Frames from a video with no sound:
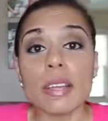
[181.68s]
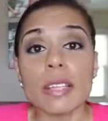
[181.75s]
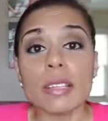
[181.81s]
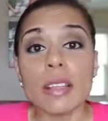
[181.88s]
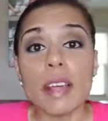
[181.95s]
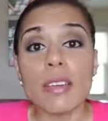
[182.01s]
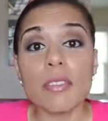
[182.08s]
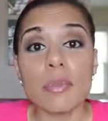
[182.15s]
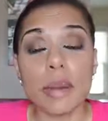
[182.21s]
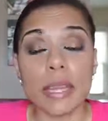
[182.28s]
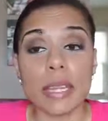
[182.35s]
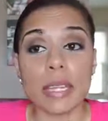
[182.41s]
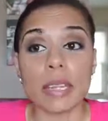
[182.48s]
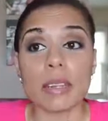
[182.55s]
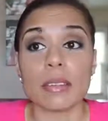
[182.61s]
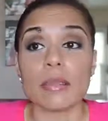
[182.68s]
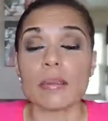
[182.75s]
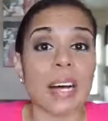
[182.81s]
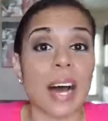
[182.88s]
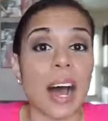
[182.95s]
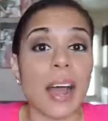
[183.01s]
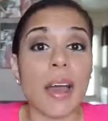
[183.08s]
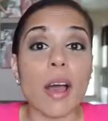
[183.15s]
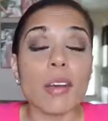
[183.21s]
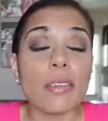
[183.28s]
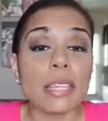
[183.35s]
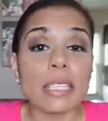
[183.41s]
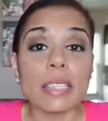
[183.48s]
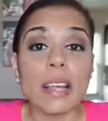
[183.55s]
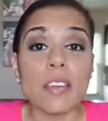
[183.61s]
already love bacon, I
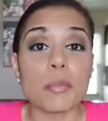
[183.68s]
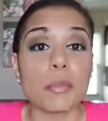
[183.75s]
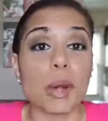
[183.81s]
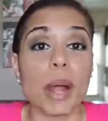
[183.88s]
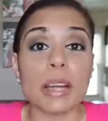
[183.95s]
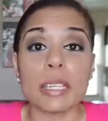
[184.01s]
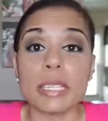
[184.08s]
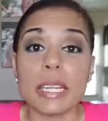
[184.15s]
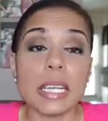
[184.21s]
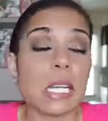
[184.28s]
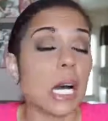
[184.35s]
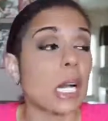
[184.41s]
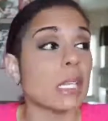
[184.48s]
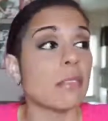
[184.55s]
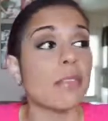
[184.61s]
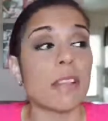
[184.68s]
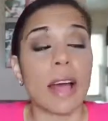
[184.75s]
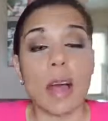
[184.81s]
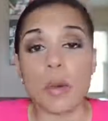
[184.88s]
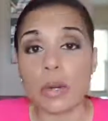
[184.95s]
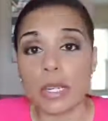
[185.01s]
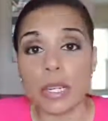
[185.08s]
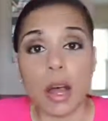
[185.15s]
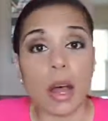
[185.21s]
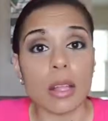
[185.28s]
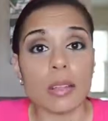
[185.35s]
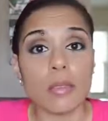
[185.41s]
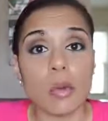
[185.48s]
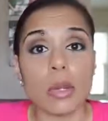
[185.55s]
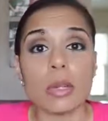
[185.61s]
already love broccoli and cauliflower and
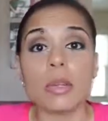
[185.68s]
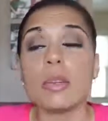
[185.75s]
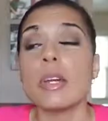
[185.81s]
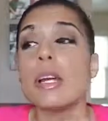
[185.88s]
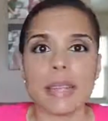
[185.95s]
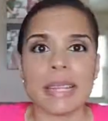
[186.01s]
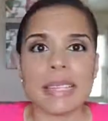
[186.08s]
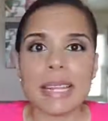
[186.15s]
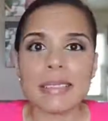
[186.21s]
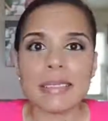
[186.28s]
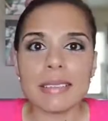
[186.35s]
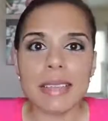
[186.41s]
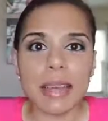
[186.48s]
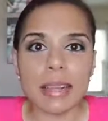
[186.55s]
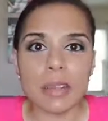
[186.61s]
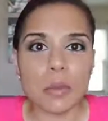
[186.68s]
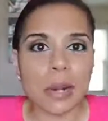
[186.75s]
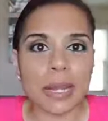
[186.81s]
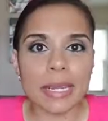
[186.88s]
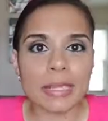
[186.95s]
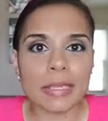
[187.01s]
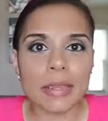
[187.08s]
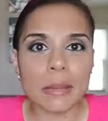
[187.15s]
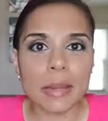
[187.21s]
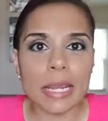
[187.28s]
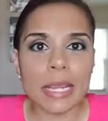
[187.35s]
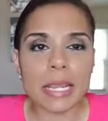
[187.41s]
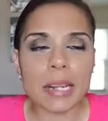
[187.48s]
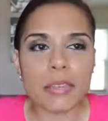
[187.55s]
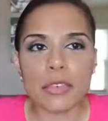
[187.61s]
olive oil, and that's exactly what I ended up
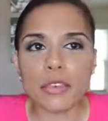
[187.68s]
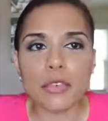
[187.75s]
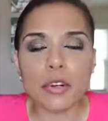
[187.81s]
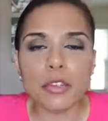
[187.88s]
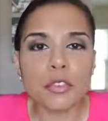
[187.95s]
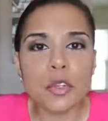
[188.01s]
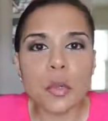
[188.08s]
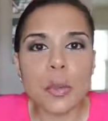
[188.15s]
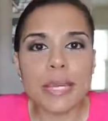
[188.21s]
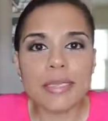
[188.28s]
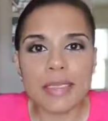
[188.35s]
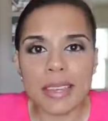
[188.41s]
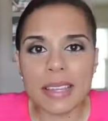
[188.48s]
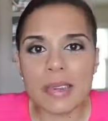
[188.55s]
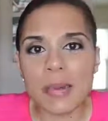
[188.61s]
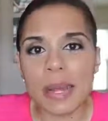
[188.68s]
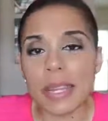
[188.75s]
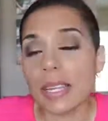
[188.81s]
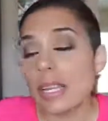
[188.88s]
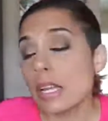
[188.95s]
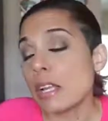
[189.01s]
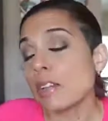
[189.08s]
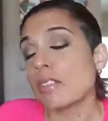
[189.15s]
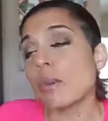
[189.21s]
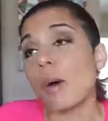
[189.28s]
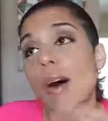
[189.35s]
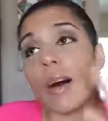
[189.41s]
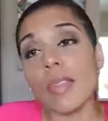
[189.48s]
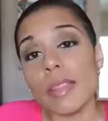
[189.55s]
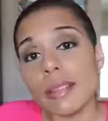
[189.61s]
eating the first few weeks anyway. So
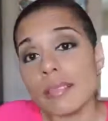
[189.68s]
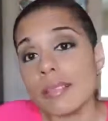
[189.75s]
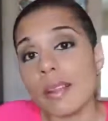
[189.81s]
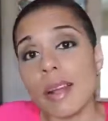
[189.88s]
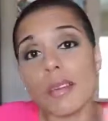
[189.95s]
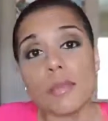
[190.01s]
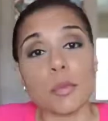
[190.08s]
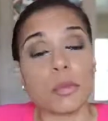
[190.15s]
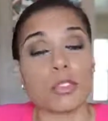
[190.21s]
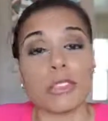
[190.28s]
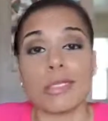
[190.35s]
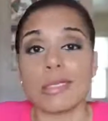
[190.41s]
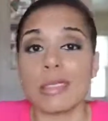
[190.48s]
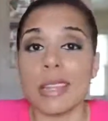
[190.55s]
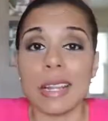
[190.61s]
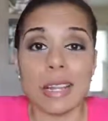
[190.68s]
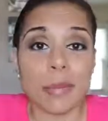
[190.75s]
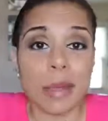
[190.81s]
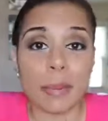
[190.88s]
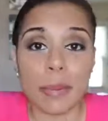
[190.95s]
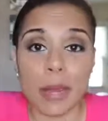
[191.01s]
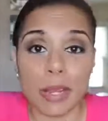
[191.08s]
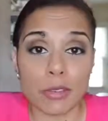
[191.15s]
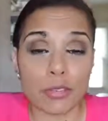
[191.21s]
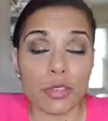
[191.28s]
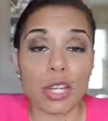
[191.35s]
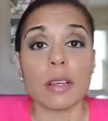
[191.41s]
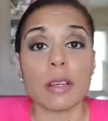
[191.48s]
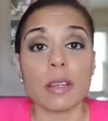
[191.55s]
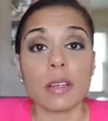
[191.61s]
all that stuff was just sitting in my
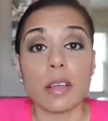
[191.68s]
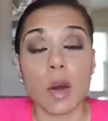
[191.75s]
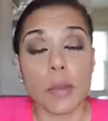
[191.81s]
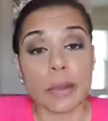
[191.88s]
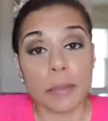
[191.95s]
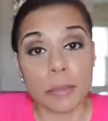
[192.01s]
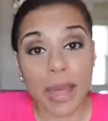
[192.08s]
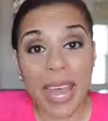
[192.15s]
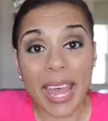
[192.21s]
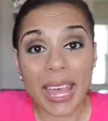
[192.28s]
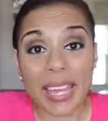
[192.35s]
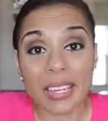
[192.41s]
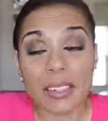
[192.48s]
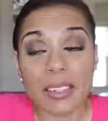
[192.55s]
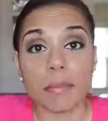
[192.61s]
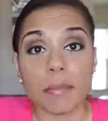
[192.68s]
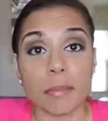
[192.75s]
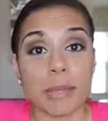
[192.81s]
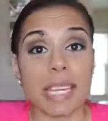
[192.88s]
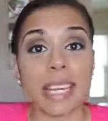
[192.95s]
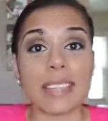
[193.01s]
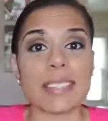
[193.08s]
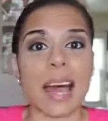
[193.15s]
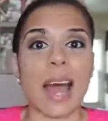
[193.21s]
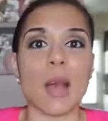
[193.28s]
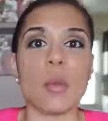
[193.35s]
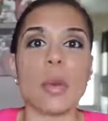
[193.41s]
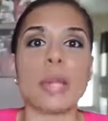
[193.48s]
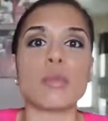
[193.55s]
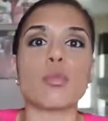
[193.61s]
pantry going bad because
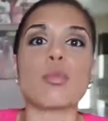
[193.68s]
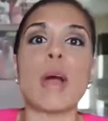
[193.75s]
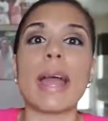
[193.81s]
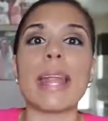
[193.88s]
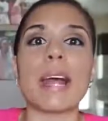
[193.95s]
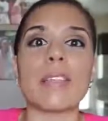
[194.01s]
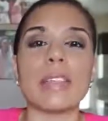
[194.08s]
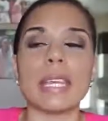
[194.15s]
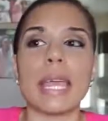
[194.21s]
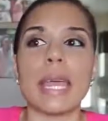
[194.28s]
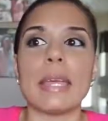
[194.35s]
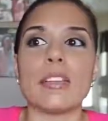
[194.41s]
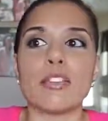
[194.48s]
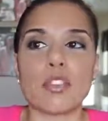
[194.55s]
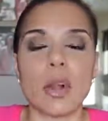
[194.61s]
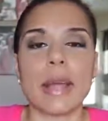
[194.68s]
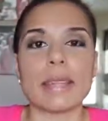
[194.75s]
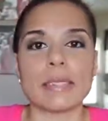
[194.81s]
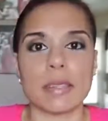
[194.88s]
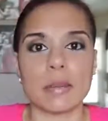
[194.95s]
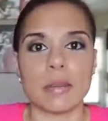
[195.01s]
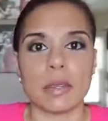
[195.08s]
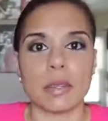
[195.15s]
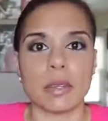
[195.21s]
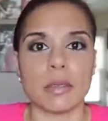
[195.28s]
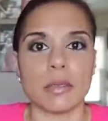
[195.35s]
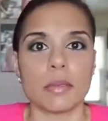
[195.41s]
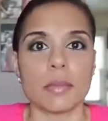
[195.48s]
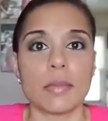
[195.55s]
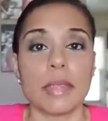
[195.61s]
I went right out the gate trying something new.
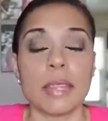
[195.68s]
